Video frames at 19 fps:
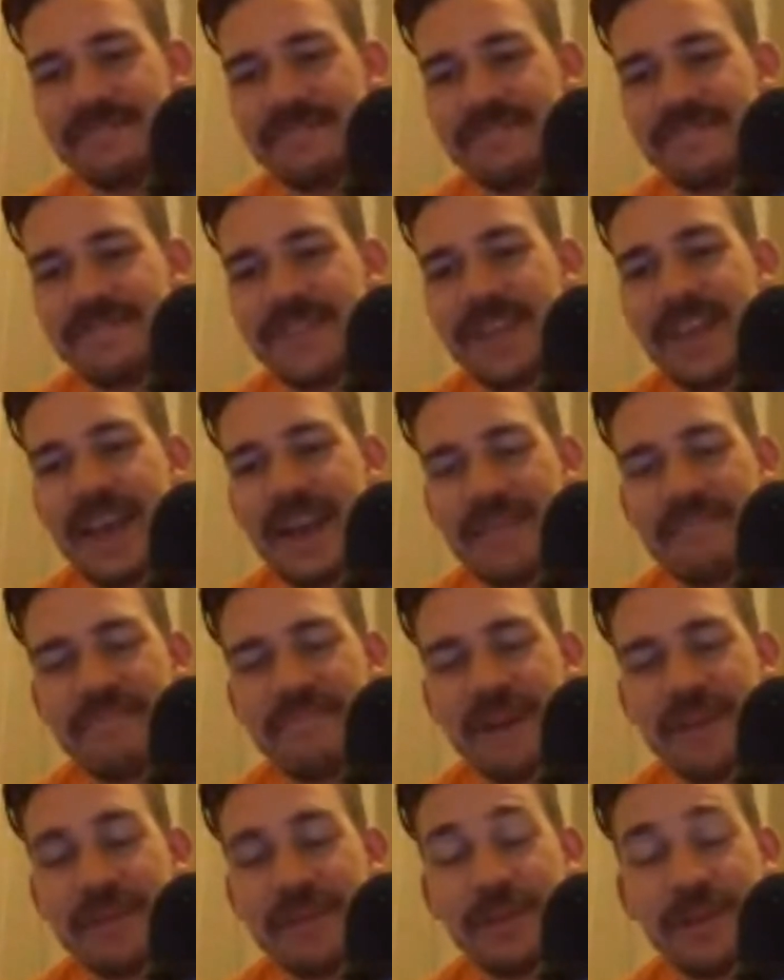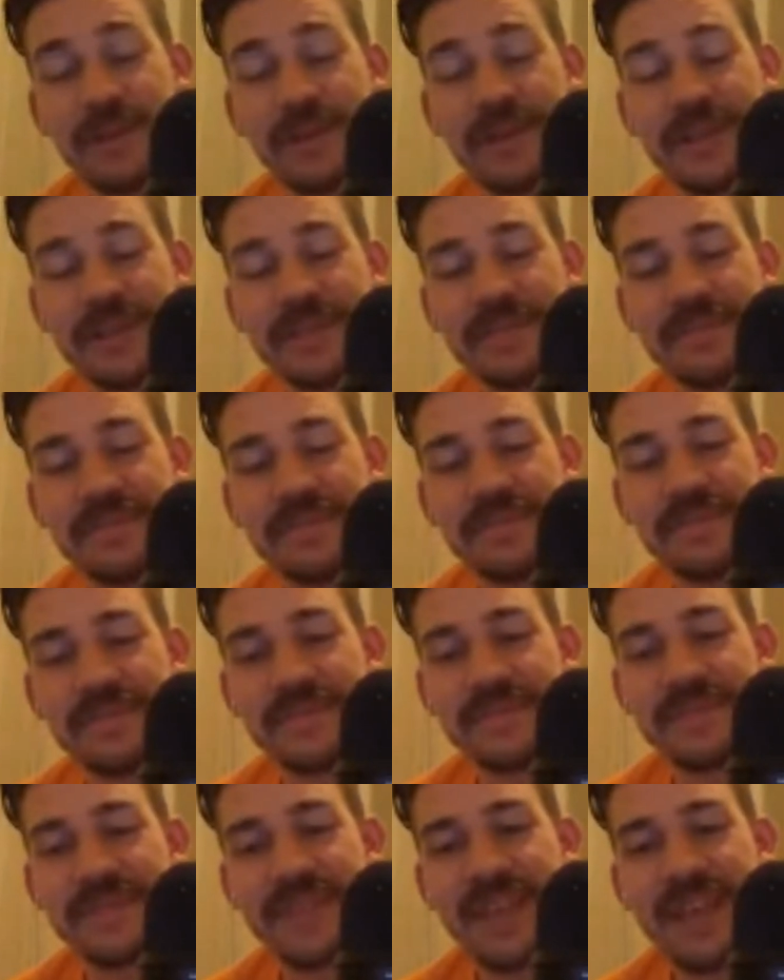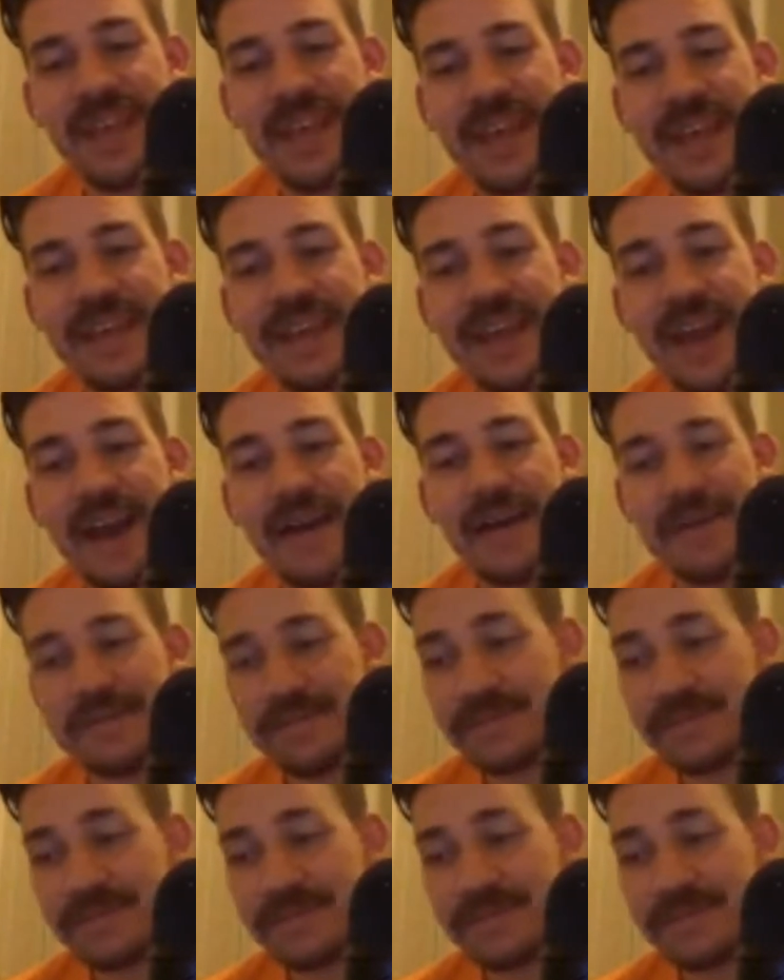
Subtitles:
Yeah, I'm sure there is. Now,